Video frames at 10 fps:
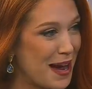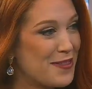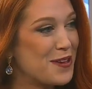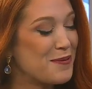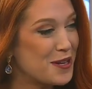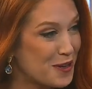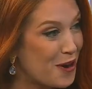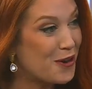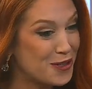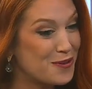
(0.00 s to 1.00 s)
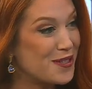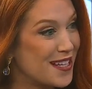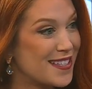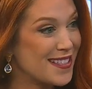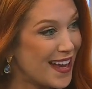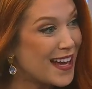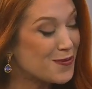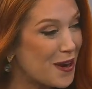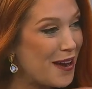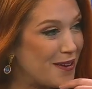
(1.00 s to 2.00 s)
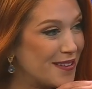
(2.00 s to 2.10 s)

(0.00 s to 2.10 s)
I think we could all use this as well.